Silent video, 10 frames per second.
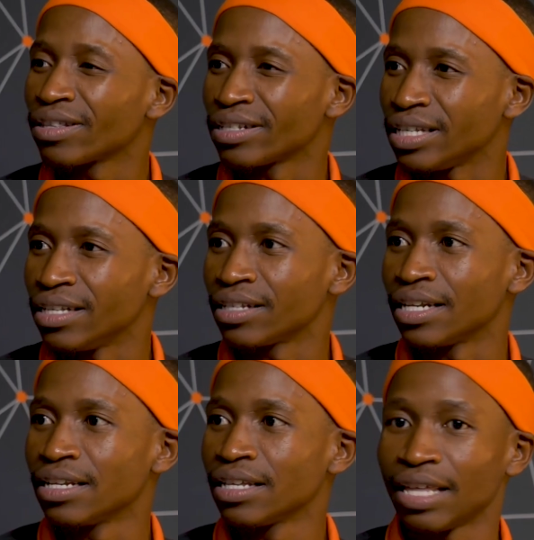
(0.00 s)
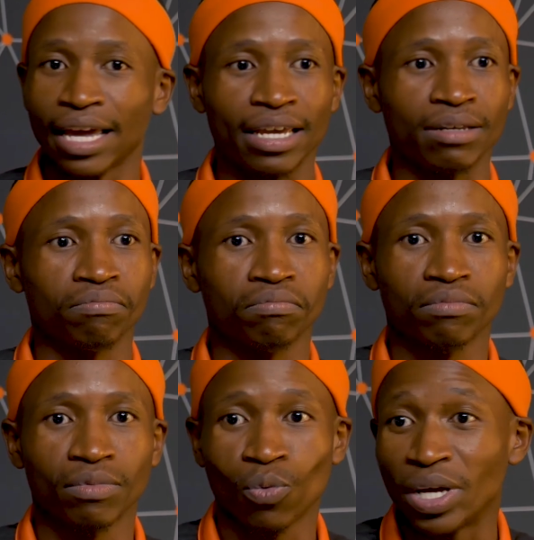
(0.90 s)
into the season, they
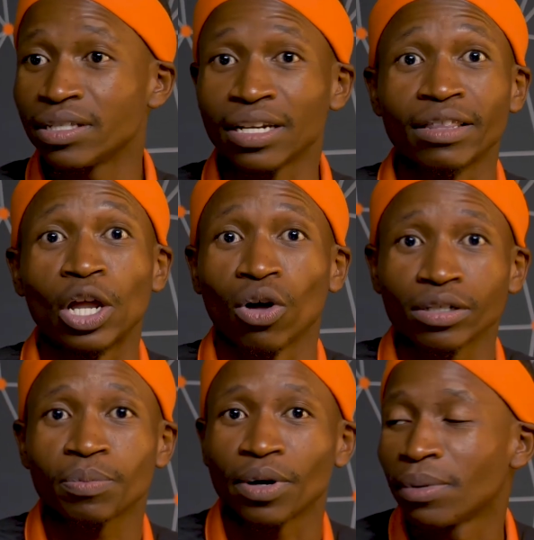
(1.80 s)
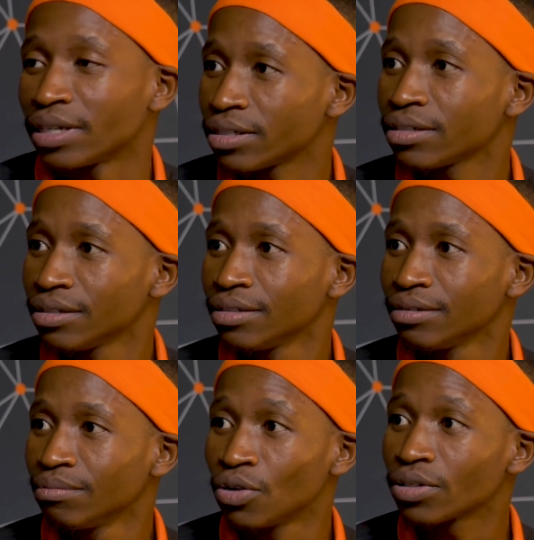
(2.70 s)
went in and they lost pretty much
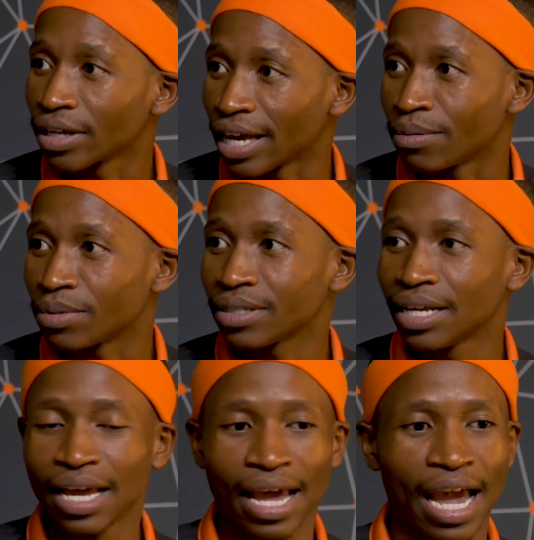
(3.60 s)
most of the games. Yeah.